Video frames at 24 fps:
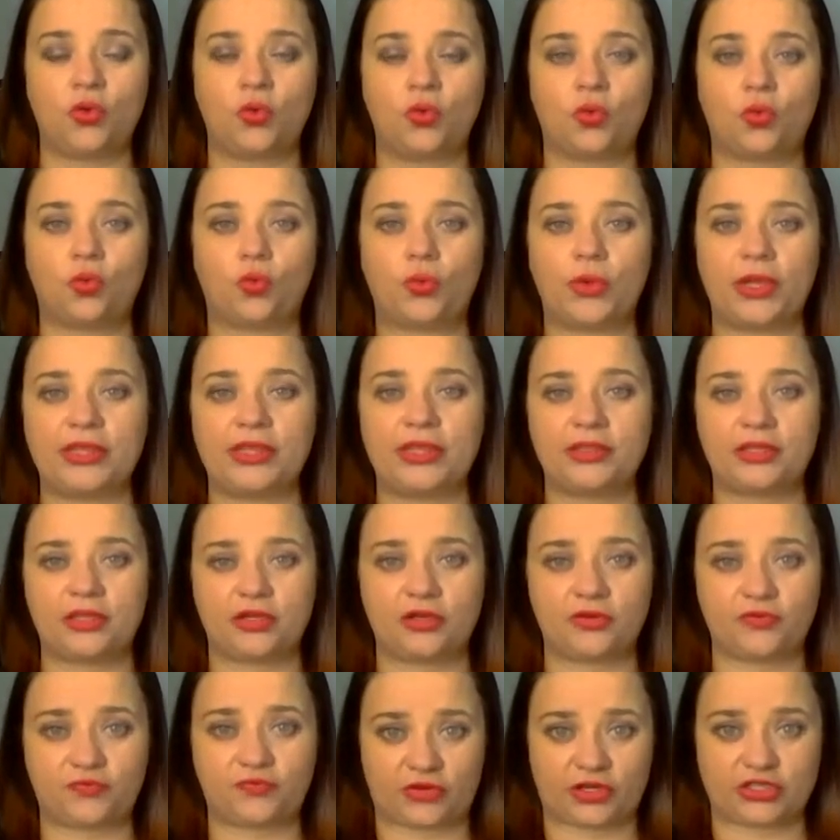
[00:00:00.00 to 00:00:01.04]
when
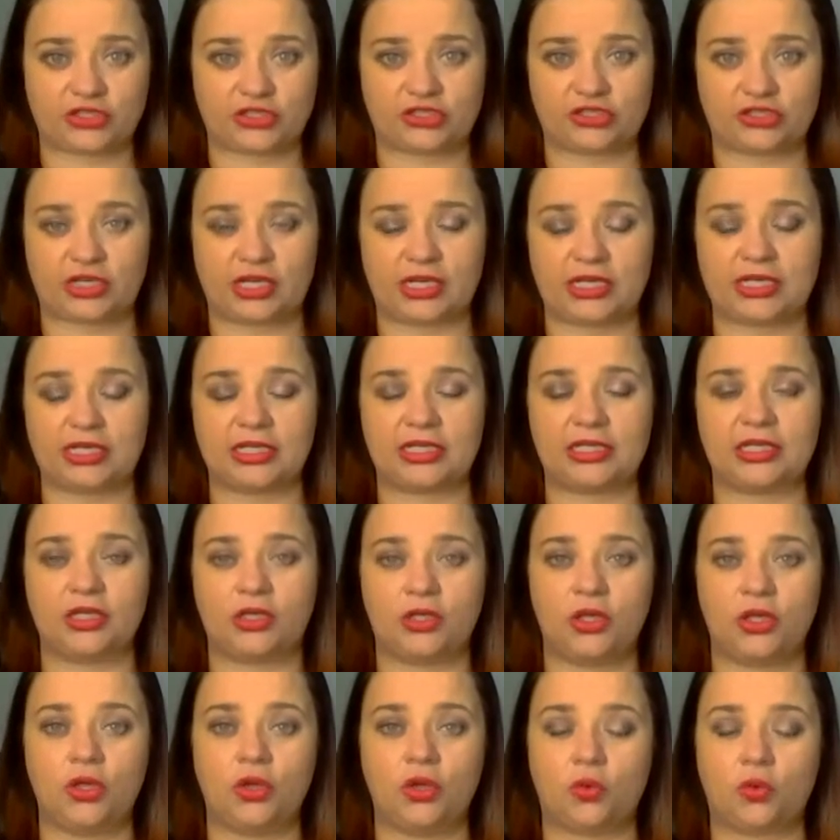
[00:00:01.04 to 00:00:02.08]
they're frustrated,
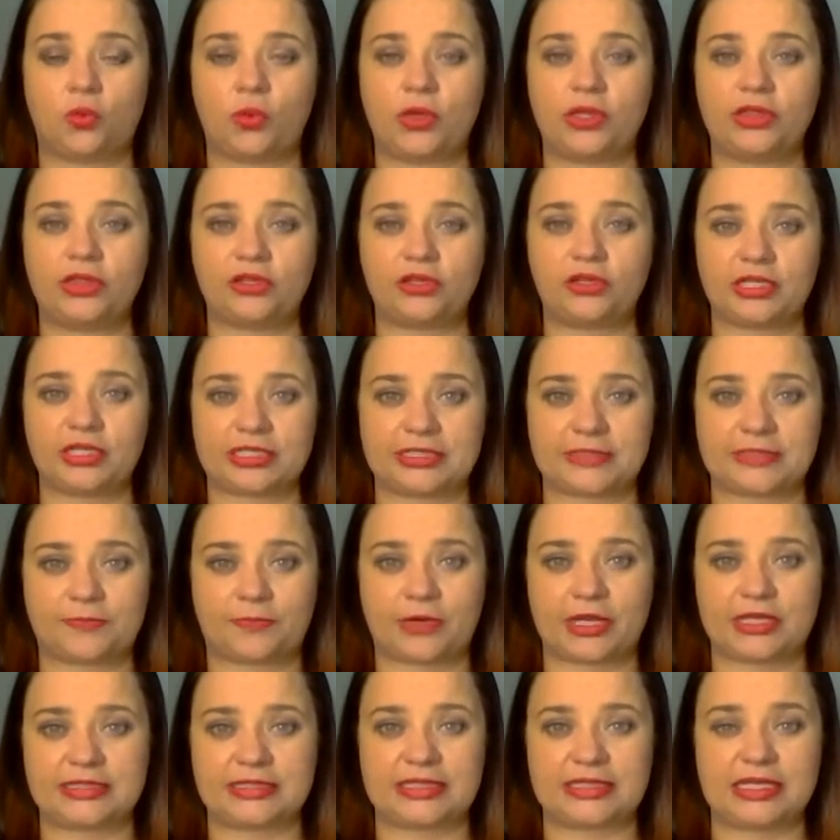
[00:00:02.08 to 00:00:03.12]
when they're
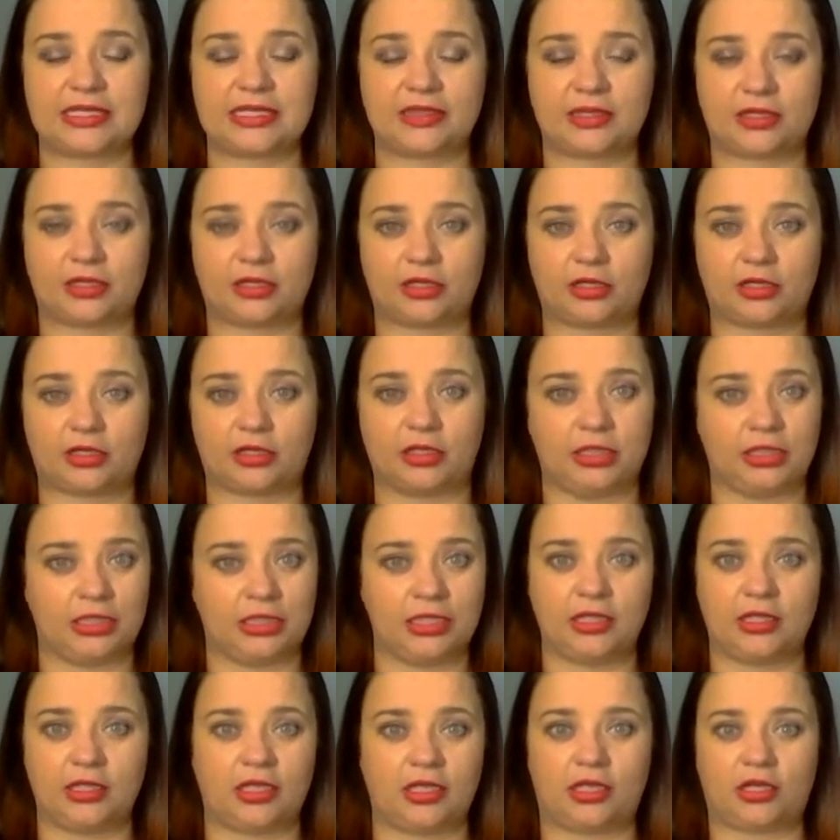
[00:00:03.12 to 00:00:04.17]
expressing their,
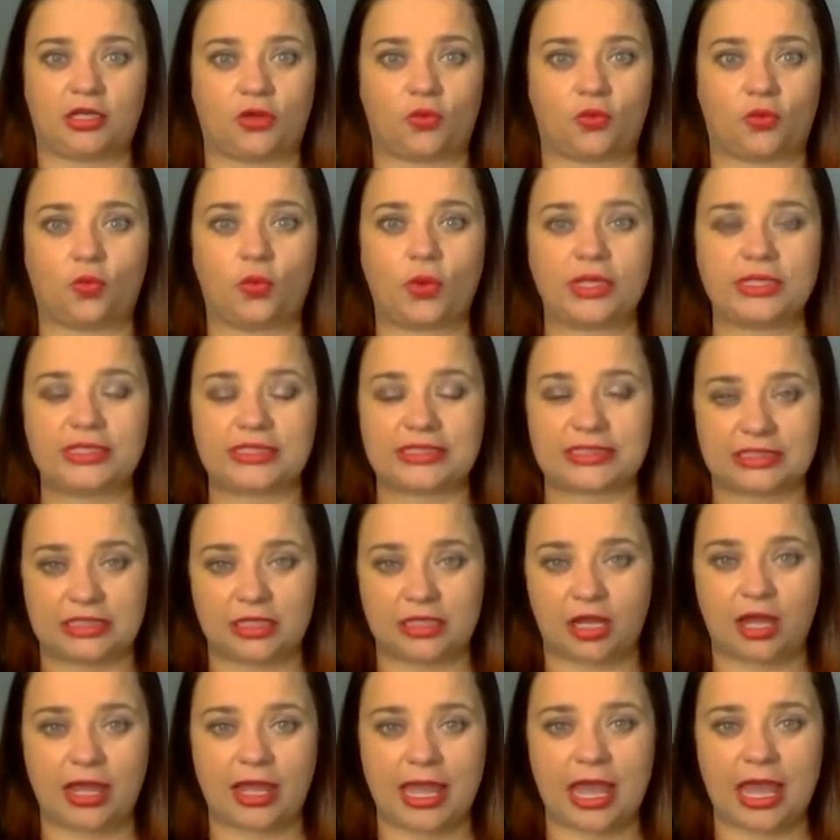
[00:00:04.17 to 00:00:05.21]
what's
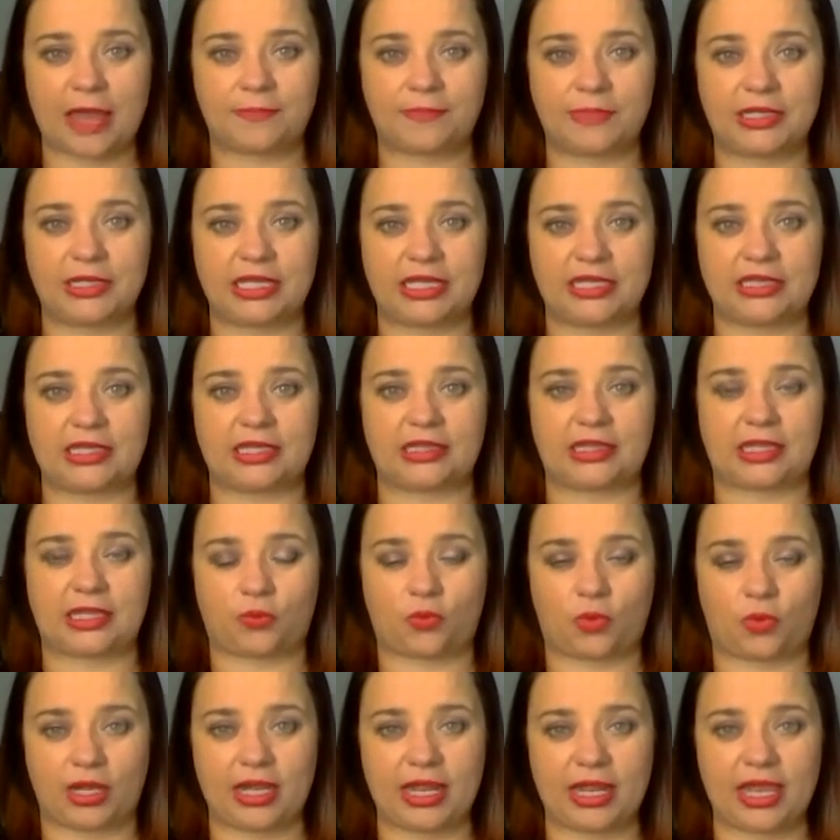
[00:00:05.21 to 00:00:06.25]
not happening that they
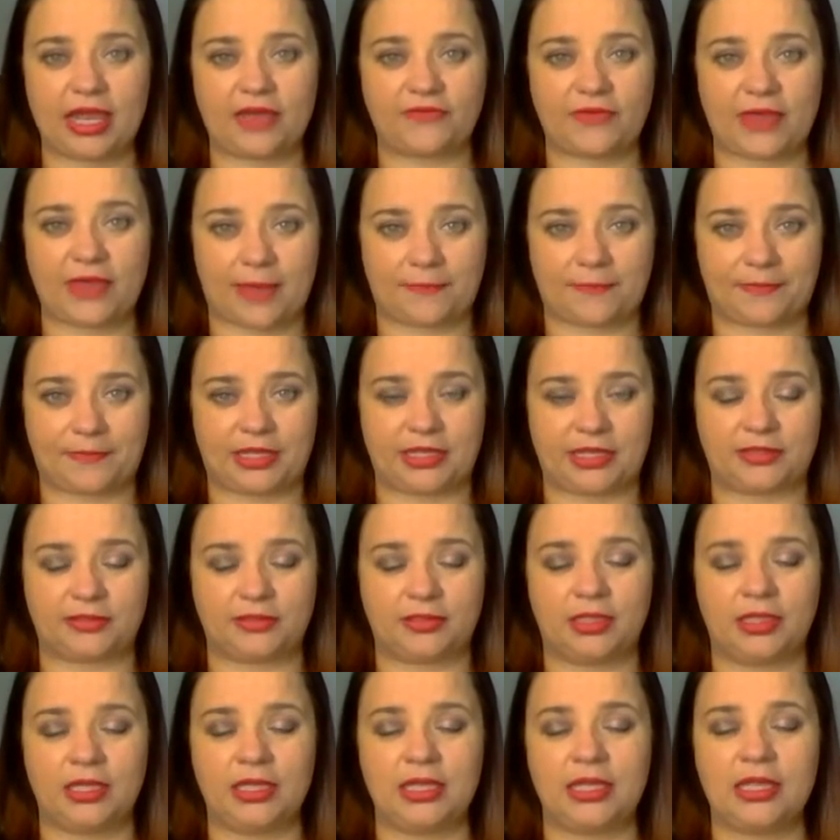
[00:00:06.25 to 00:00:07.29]
want to have happen,
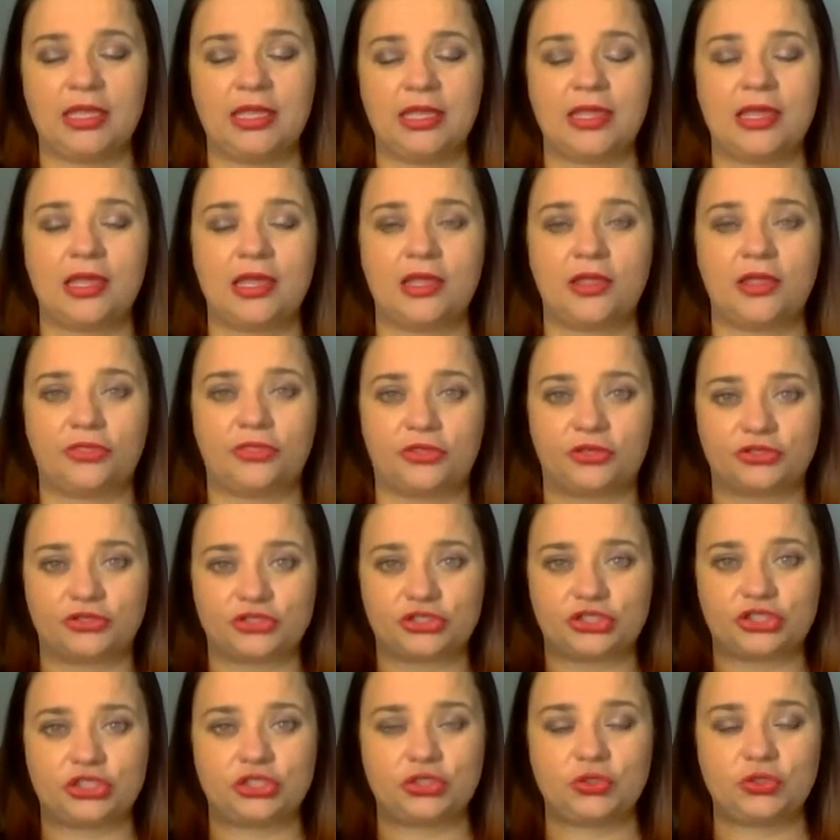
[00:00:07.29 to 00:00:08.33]
there's
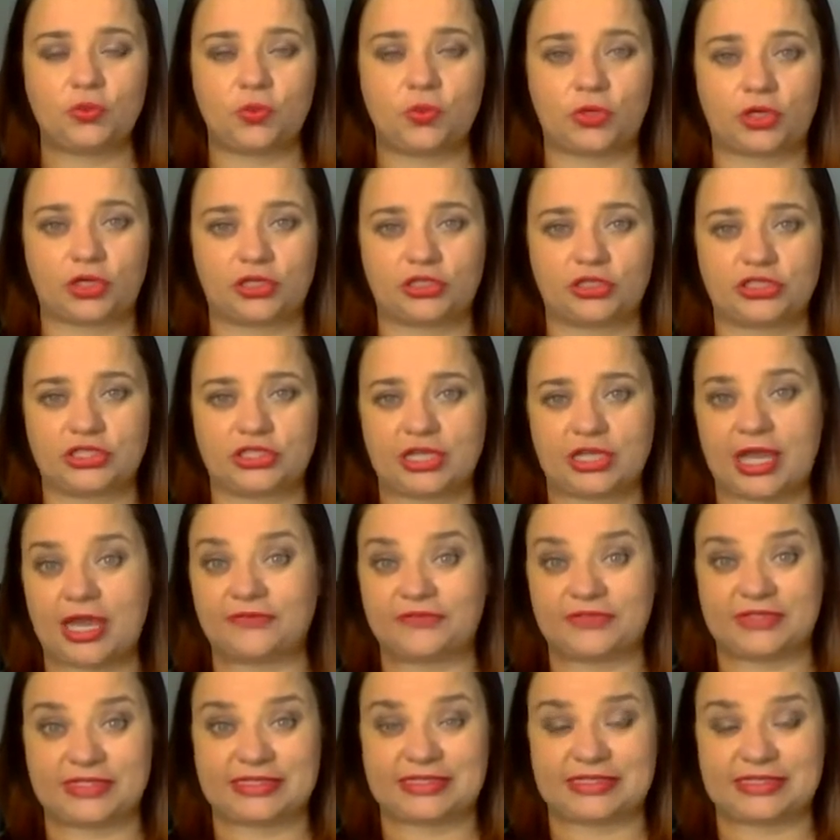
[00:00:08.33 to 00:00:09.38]
2 words you
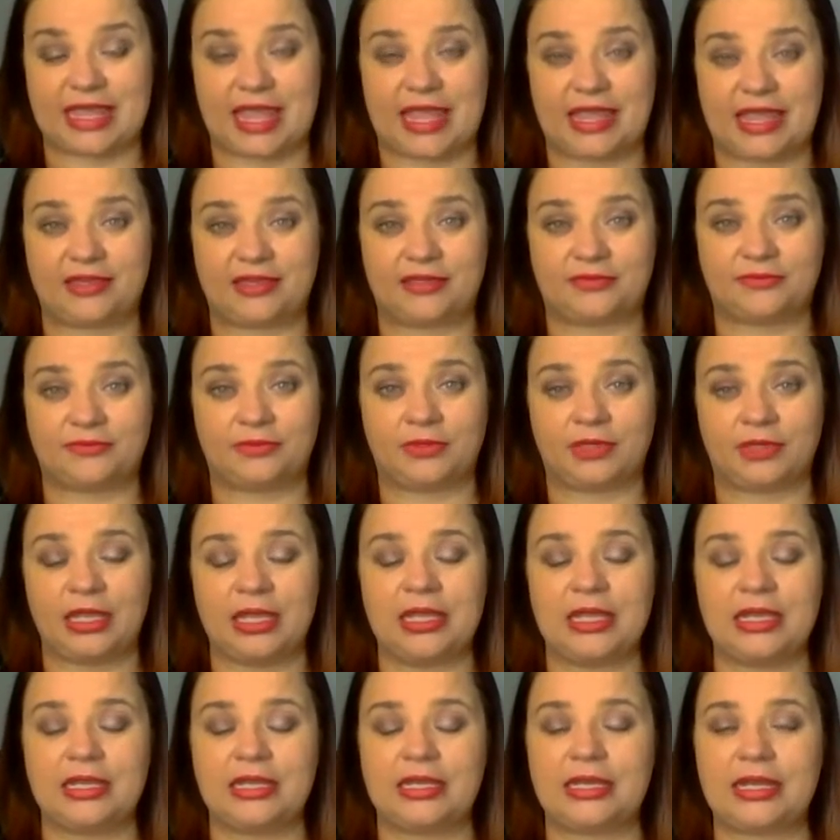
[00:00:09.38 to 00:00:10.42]
have to say.
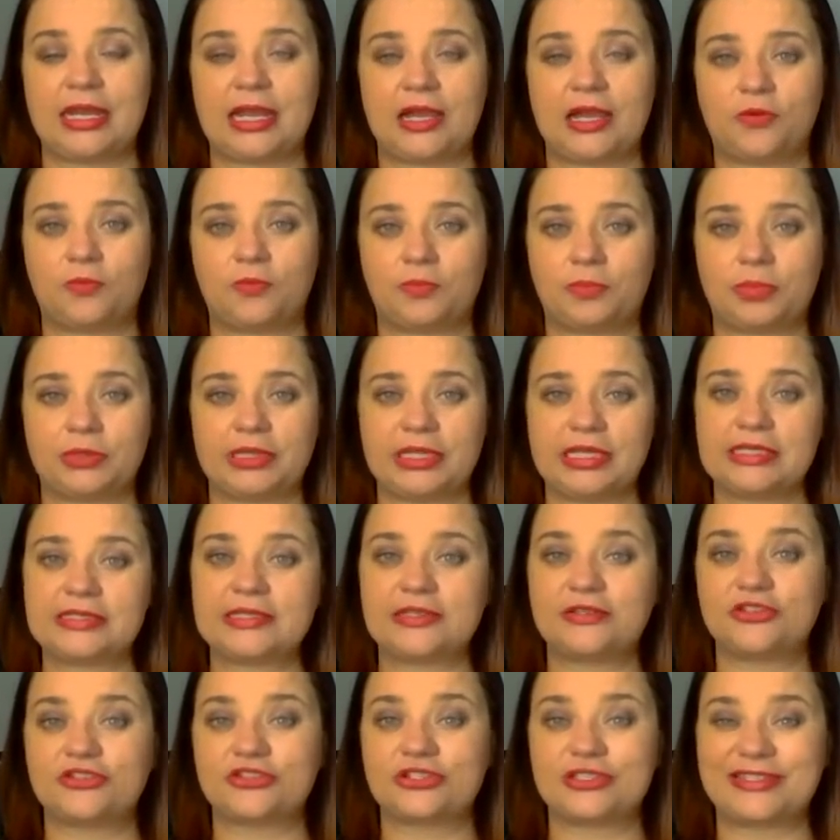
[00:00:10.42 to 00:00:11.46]
Now, please
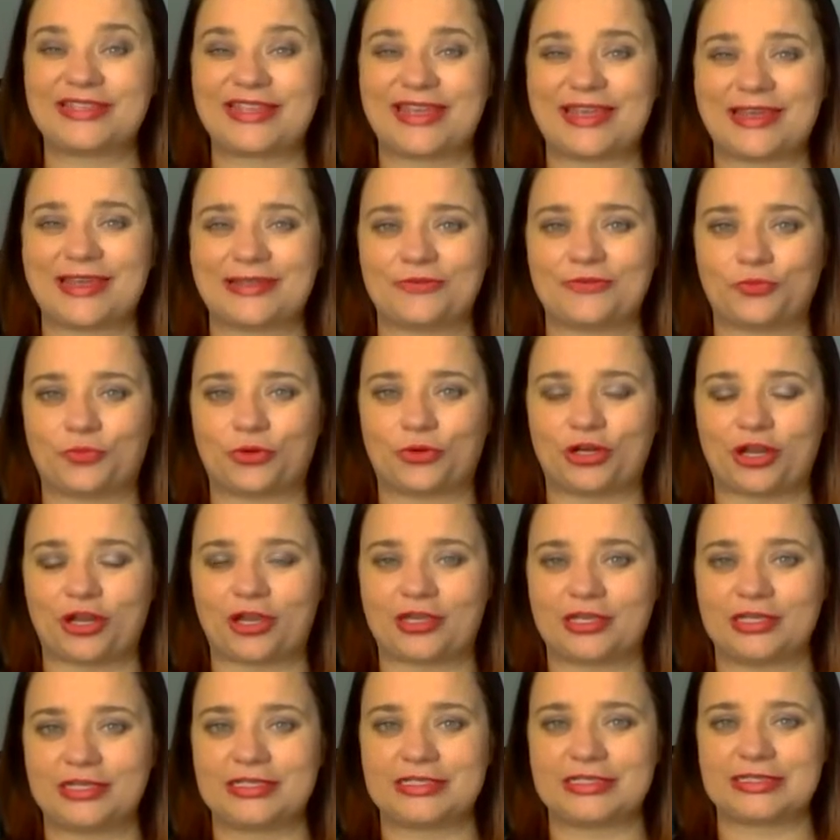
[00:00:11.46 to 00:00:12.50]
understand, we're
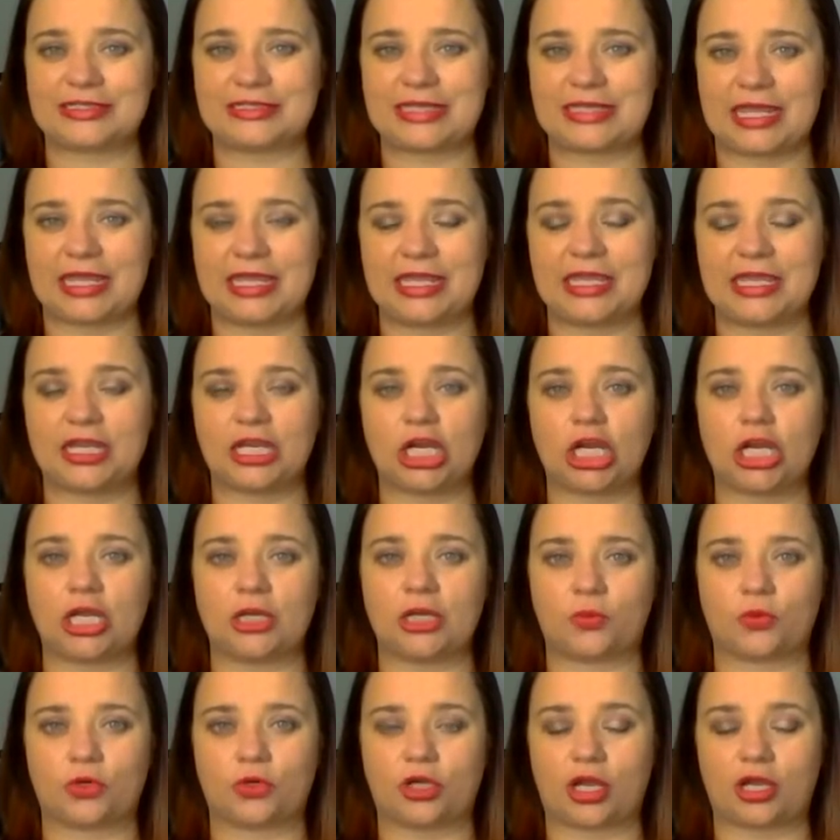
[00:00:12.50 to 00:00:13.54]
not going to stay here
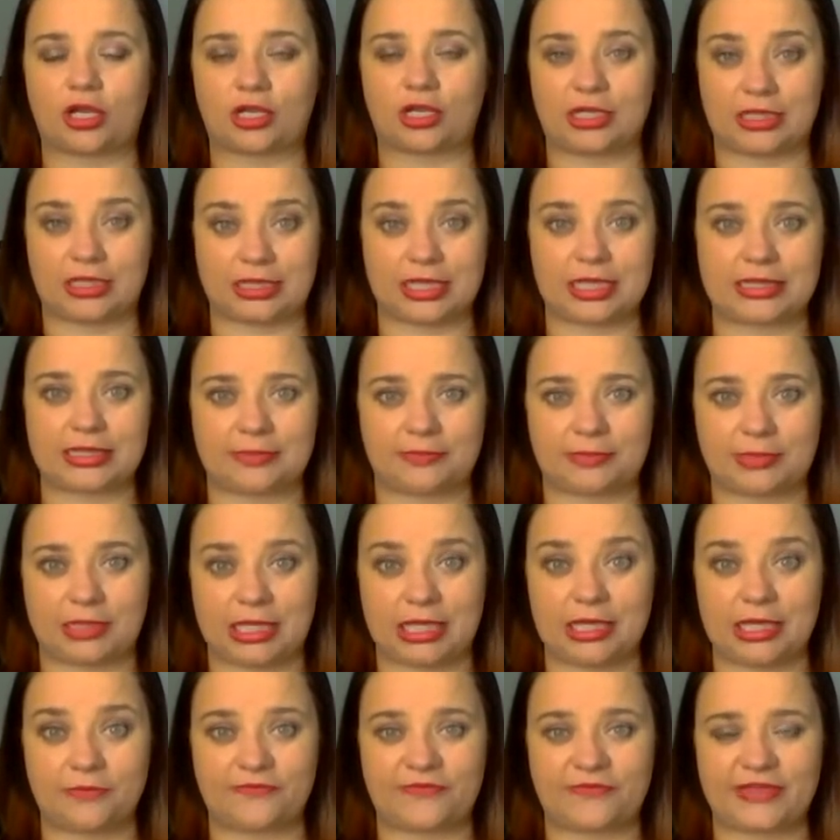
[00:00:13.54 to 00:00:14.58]
and we're not going to let them
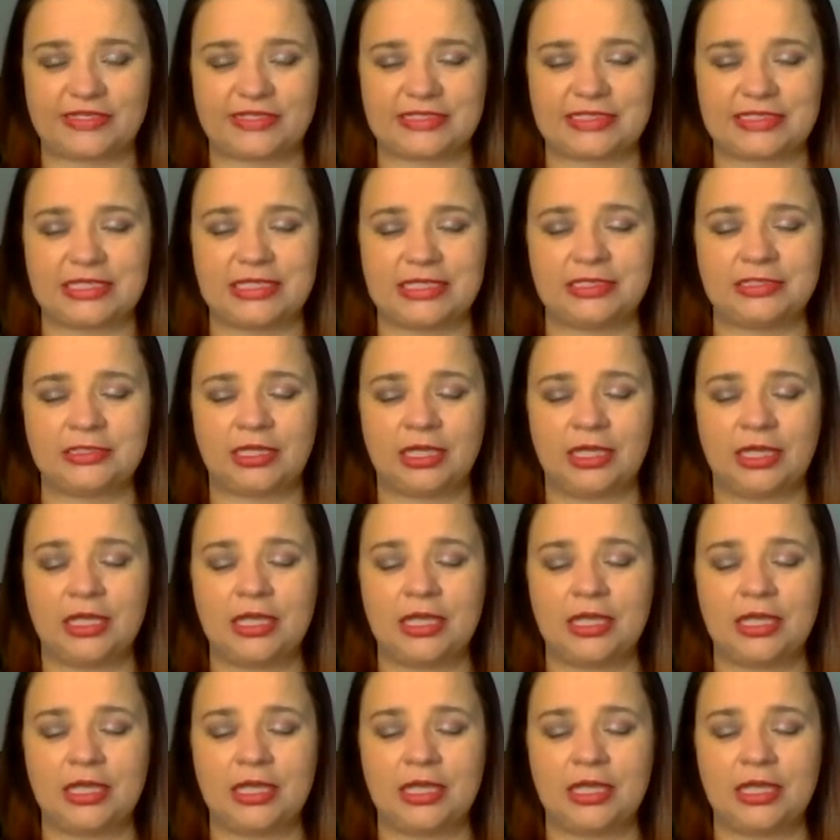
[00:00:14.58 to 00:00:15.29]
keep venting,